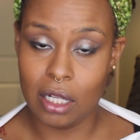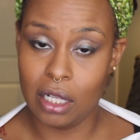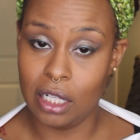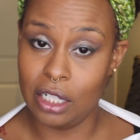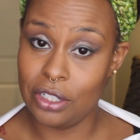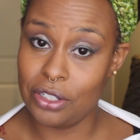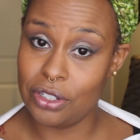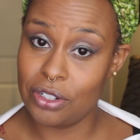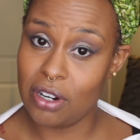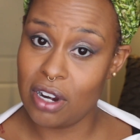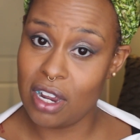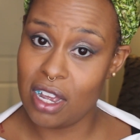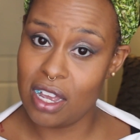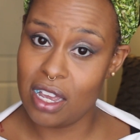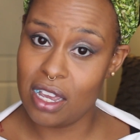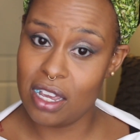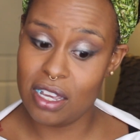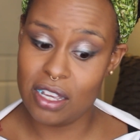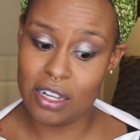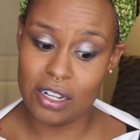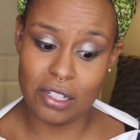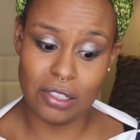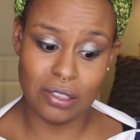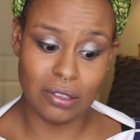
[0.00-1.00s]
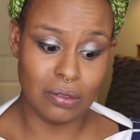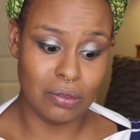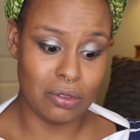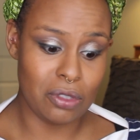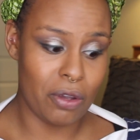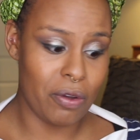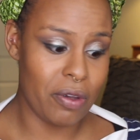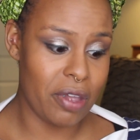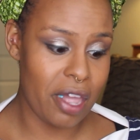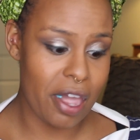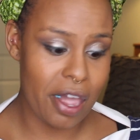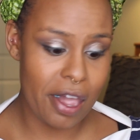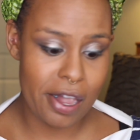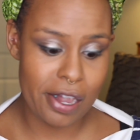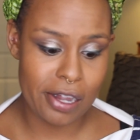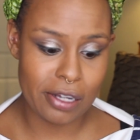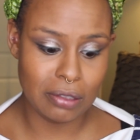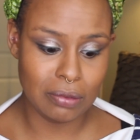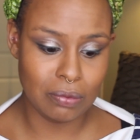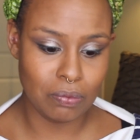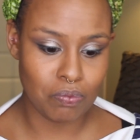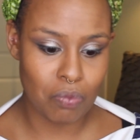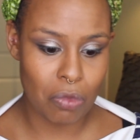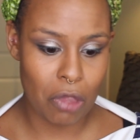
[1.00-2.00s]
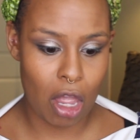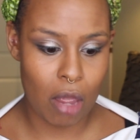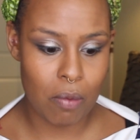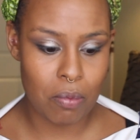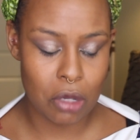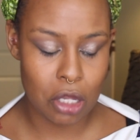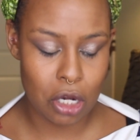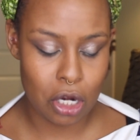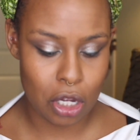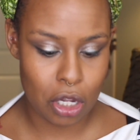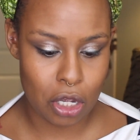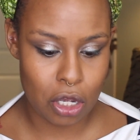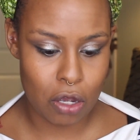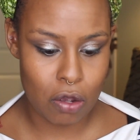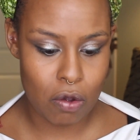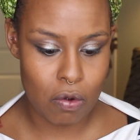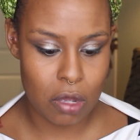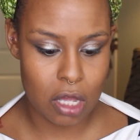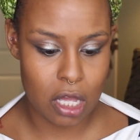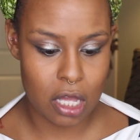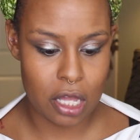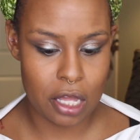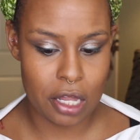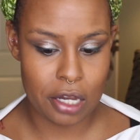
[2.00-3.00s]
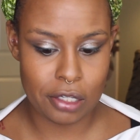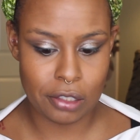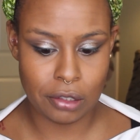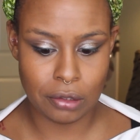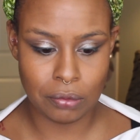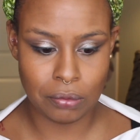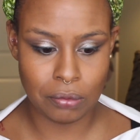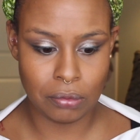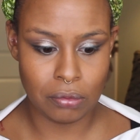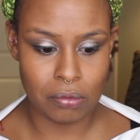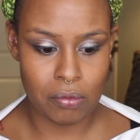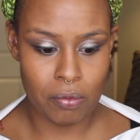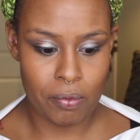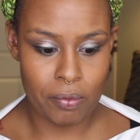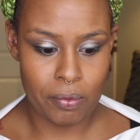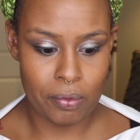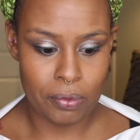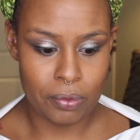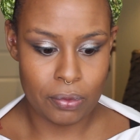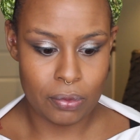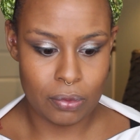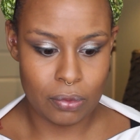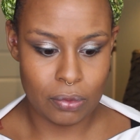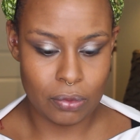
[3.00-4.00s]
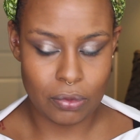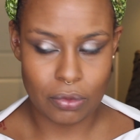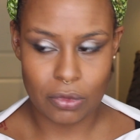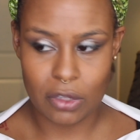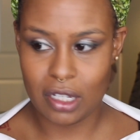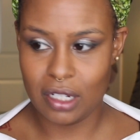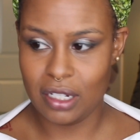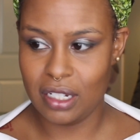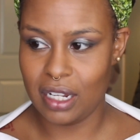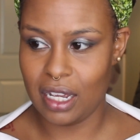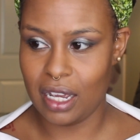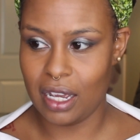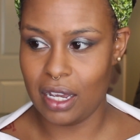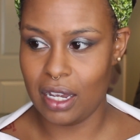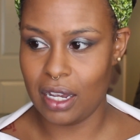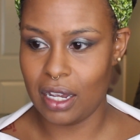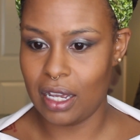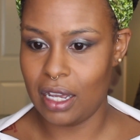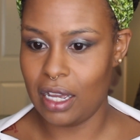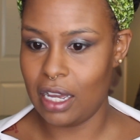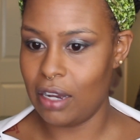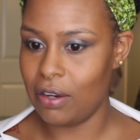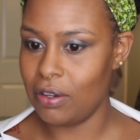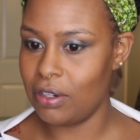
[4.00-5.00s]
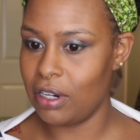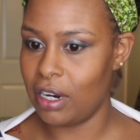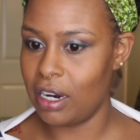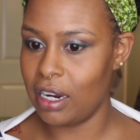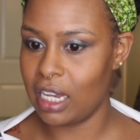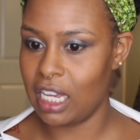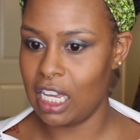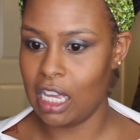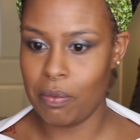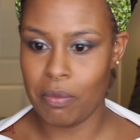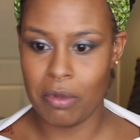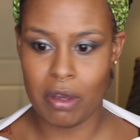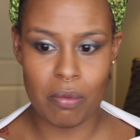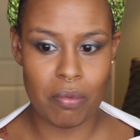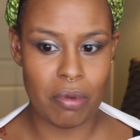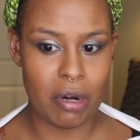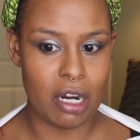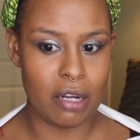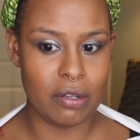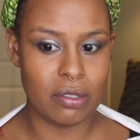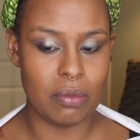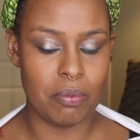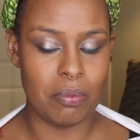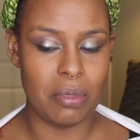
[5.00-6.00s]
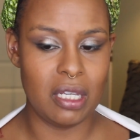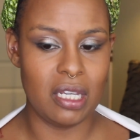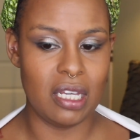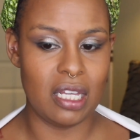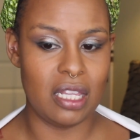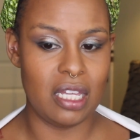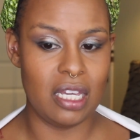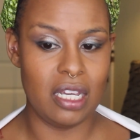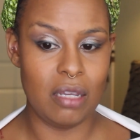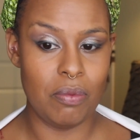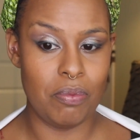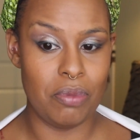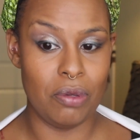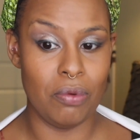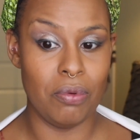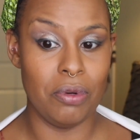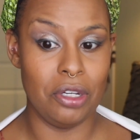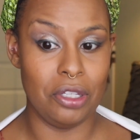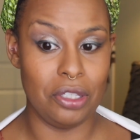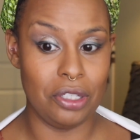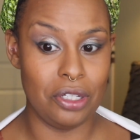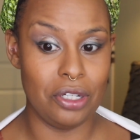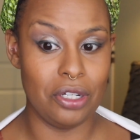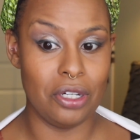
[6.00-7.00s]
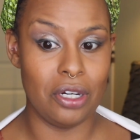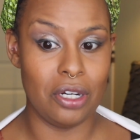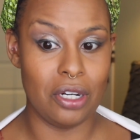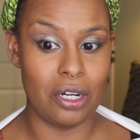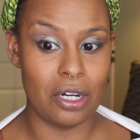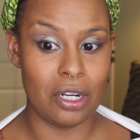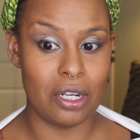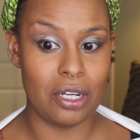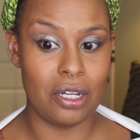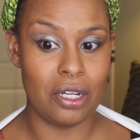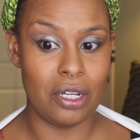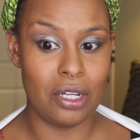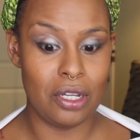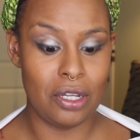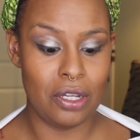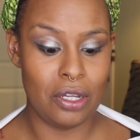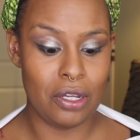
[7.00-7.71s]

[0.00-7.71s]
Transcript: Let's try it. Okay. I'm gonna go in. Dang, how dark can my brows be? They could be really dark.